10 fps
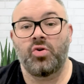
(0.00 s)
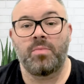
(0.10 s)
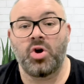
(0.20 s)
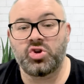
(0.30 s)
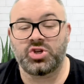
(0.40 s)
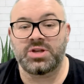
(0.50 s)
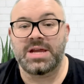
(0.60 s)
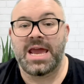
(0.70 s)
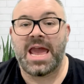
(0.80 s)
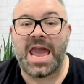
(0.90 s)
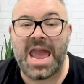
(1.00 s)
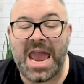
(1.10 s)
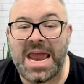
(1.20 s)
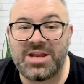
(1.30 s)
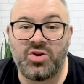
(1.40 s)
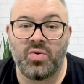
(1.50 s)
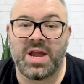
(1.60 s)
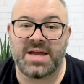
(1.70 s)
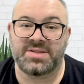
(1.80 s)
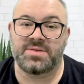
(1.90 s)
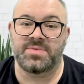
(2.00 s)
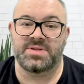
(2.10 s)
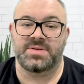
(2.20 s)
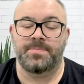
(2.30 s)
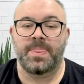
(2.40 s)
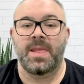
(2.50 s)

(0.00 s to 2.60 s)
emotion, and your customers.